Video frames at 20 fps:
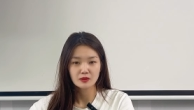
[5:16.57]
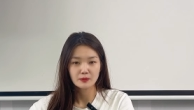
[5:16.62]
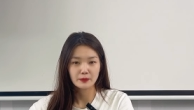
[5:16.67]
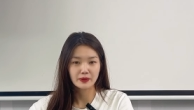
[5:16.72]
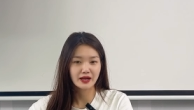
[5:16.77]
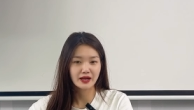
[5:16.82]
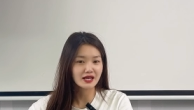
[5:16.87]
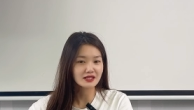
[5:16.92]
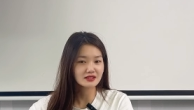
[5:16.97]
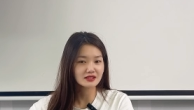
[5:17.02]

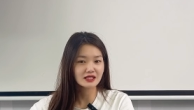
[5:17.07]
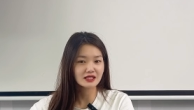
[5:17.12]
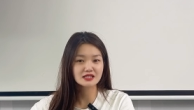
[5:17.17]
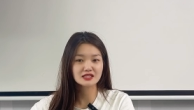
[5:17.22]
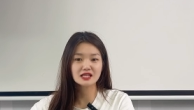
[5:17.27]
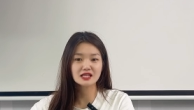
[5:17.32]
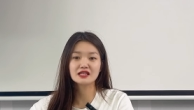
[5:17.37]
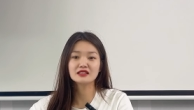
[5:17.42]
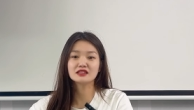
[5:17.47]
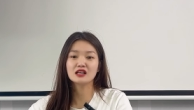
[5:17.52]
Plus, it's
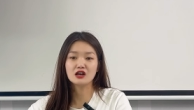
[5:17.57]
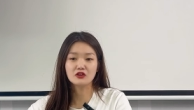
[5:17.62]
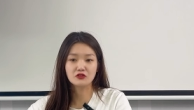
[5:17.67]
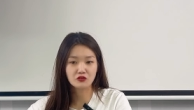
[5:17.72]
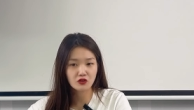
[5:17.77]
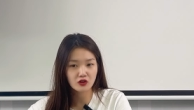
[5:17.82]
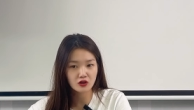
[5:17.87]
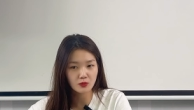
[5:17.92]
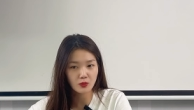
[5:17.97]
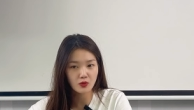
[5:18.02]
an
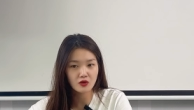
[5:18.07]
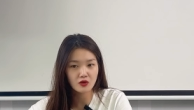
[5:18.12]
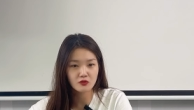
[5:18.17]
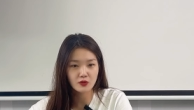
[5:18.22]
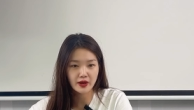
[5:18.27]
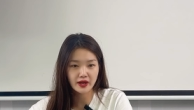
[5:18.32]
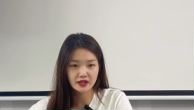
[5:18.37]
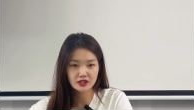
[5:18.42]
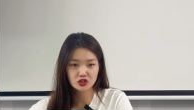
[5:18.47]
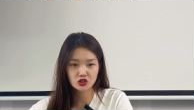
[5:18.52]
affordable
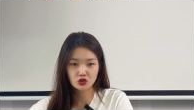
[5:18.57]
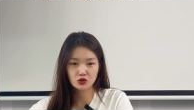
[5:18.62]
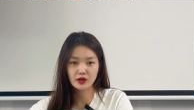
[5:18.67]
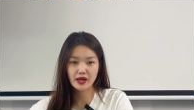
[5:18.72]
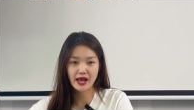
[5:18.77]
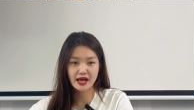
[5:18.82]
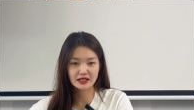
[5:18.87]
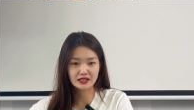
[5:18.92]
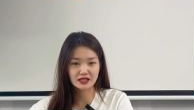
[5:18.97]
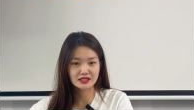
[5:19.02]
way to
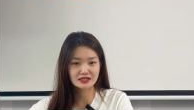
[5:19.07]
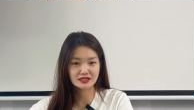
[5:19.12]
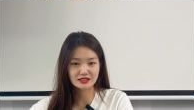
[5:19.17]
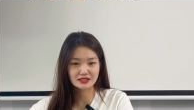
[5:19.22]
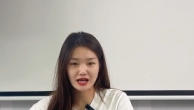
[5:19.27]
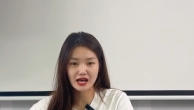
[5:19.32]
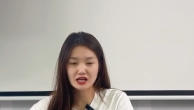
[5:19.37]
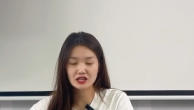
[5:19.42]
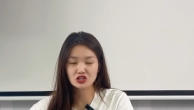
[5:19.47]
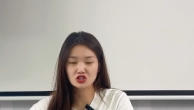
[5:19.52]
add a
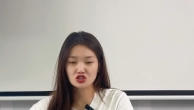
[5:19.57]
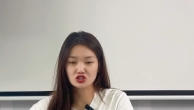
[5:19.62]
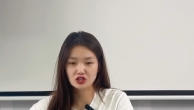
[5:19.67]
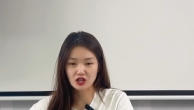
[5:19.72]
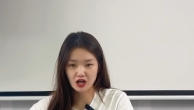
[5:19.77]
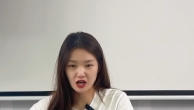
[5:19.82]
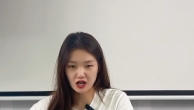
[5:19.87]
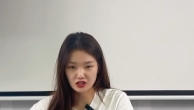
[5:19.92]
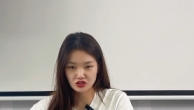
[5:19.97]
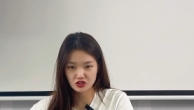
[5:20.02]
stylish
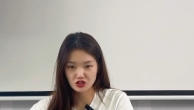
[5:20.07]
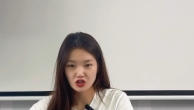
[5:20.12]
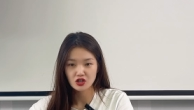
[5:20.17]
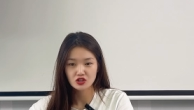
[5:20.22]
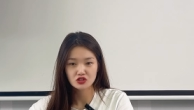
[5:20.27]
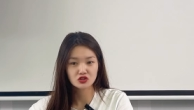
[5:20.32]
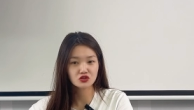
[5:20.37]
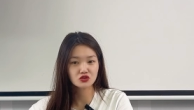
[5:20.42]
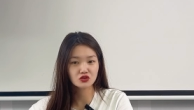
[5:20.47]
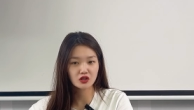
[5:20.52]
touch
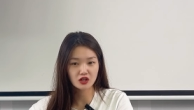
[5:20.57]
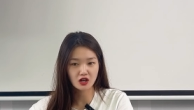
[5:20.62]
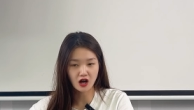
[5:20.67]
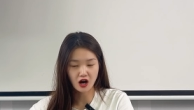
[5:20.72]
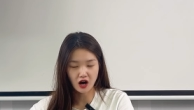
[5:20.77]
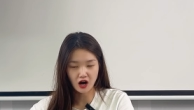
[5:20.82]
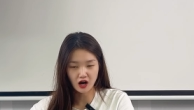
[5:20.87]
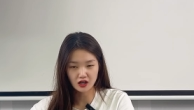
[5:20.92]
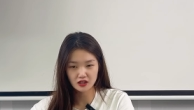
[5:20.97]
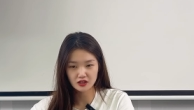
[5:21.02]
to your
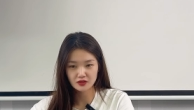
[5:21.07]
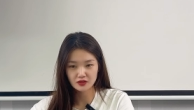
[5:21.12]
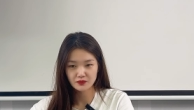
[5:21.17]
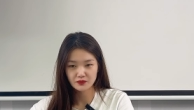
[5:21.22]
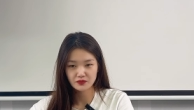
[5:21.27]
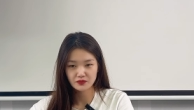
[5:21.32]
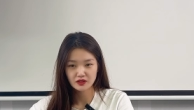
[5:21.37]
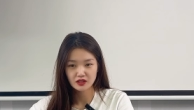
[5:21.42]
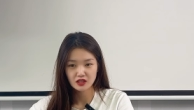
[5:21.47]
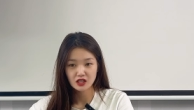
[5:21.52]
car.
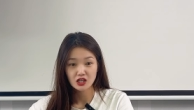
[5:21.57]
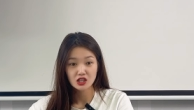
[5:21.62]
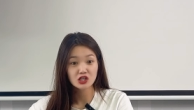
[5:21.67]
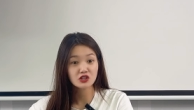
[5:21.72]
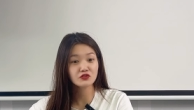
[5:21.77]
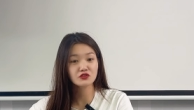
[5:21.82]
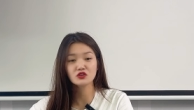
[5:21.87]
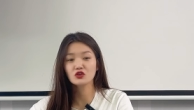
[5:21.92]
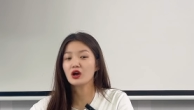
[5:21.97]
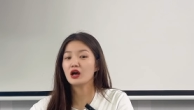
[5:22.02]

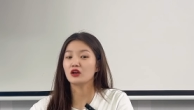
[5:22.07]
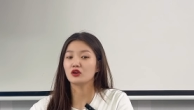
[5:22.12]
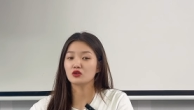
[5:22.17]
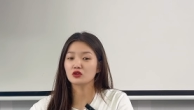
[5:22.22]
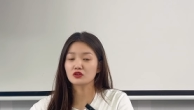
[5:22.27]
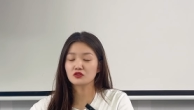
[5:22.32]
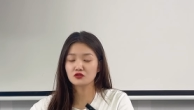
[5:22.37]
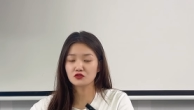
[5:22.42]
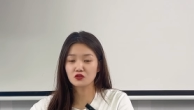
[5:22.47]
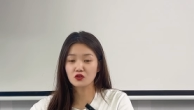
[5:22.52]
If you are
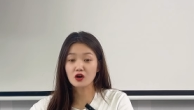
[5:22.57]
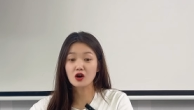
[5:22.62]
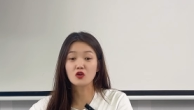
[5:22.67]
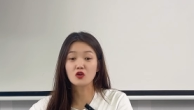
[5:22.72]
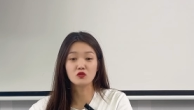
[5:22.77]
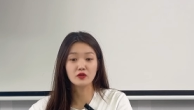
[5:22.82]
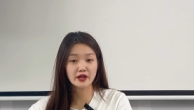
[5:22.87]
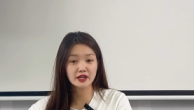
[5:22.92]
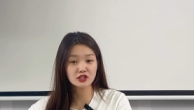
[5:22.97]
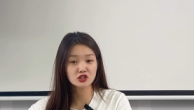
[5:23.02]
looking for a
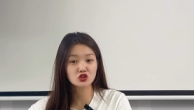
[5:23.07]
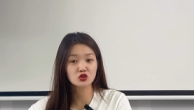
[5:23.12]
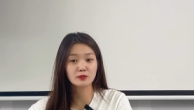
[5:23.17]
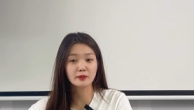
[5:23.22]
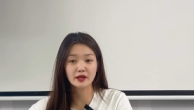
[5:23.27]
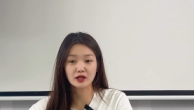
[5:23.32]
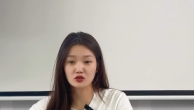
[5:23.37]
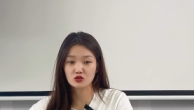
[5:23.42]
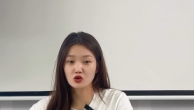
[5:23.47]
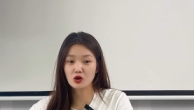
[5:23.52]
way to
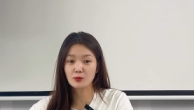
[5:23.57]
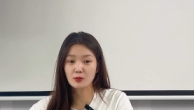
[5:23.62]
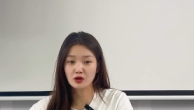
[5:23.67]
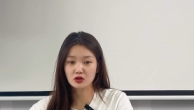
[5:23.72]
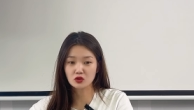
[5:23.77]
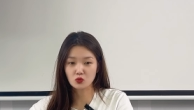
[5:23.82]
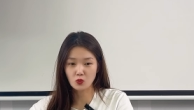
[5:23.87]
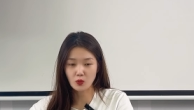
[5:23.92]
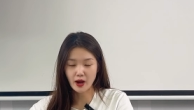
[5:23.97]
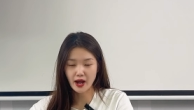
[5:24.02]
make your
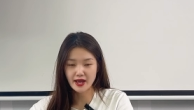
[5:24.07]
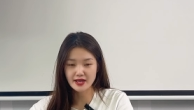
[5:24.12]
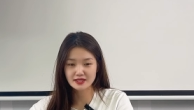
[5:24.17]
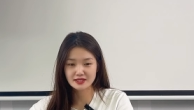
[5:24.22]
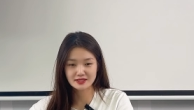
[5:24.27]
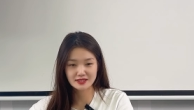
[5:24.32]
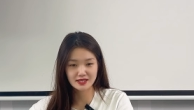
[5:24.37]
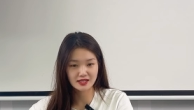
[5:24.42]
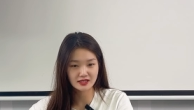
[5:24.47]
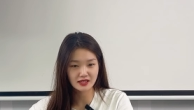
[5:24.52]
Model Y
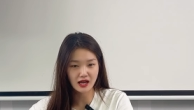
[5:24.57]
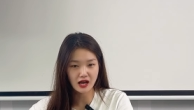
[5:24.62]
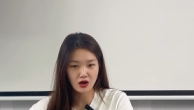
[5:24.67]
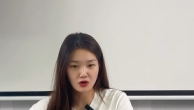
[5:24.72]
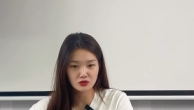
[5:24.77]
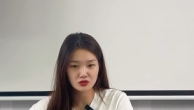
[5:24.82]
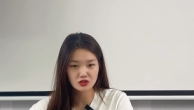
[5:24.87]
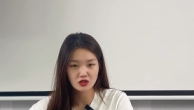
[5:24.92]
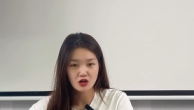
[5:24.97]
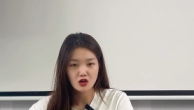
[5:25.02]
stand
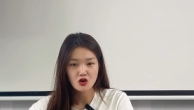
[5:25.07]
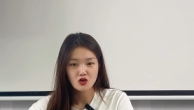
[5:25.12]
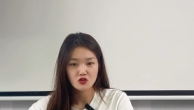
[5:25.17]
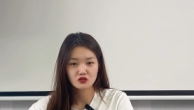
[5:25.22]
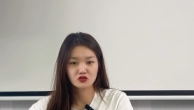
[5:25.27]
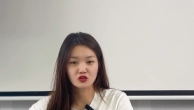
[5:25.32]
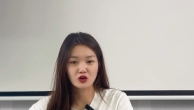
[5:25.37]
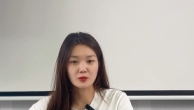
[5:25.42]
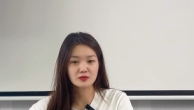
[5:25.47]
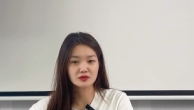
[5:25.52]
out
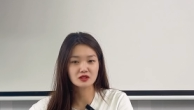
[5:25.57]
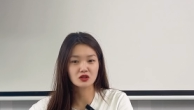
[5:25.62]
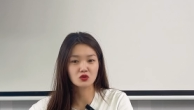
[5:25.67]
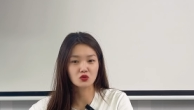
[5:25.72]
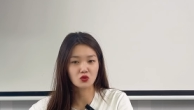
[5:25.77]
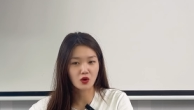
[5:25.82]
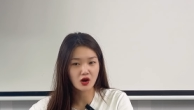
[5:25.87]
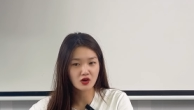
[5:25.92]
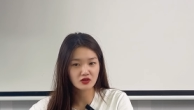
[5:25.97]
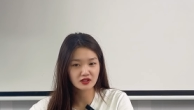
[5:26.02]
from the
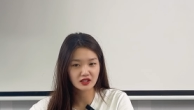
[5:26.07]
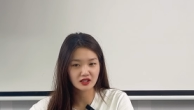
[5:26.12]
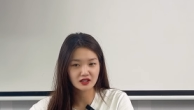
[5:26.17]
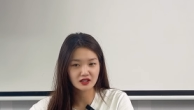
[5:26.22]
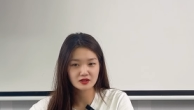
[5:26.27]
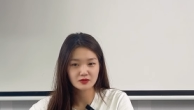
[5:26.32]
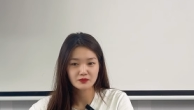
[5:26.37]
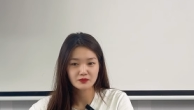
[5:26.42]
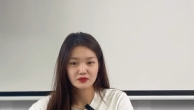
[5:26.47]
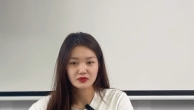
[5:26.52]
crowded,
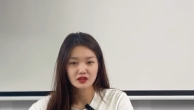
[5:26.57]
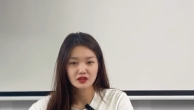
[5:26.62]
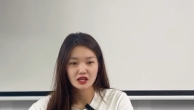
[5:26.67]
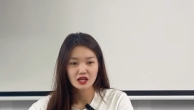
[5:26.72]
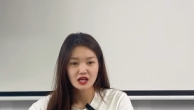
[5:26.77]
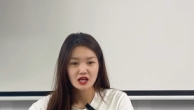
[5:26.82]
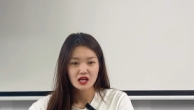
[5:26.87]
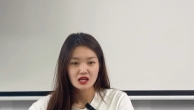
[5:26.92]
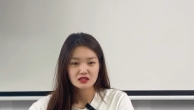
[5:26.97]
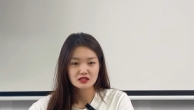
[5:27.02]

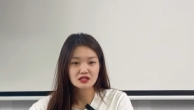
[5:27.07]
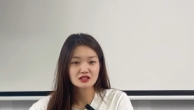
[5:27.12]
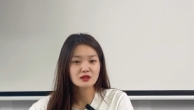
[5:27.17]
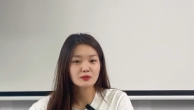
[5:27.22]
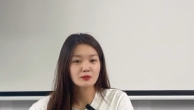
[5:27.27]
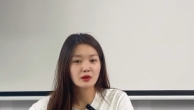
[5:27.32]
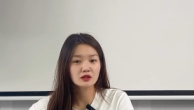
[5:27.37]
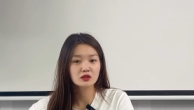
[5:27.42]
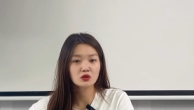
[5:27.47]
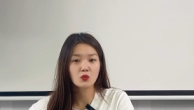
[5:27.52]
then the
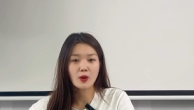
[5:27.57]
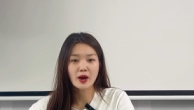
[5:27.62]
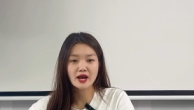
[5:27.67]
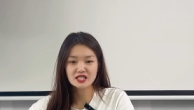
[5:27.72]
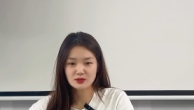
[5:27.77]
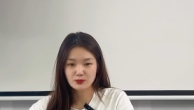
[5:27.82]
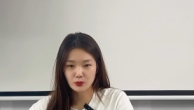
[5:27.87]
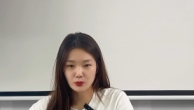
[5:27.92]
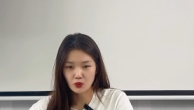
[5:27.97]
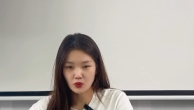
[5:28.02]
Model Y
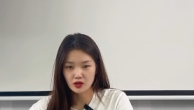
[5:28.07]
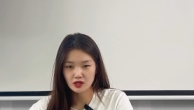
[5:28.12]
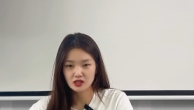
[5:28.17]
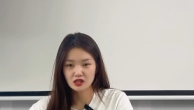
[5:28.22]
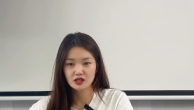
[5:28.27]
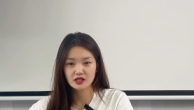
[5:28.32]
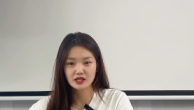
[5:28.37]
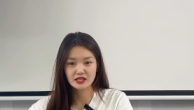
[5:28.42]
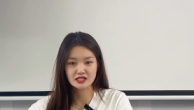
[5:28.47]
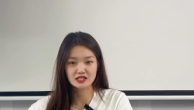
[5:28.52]

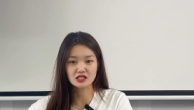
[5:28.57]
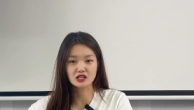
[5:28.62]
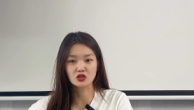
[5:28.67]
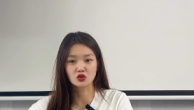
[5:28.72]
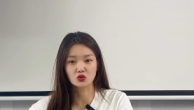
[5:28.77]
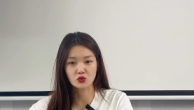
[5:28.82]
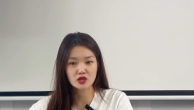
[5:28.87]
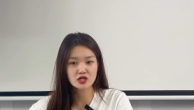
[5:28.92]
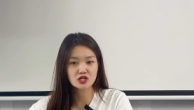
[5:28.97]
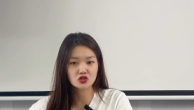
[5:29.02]
spoiler is a
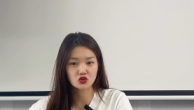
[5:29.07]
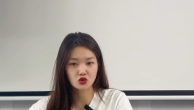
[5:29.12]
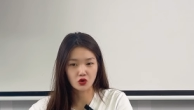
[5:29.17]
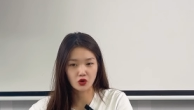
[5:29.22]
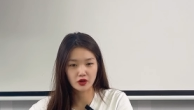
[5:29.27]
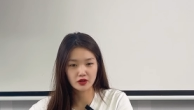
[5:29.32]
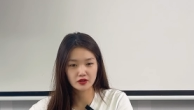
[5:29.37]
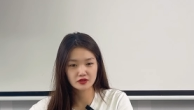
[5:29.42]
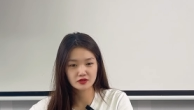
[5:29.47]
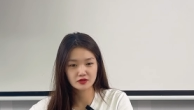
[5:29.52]
great
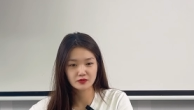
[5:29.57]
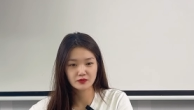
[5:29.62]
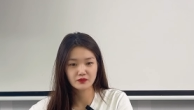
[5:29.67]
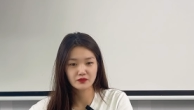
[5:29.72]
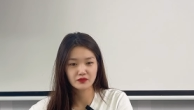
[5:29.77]
choice.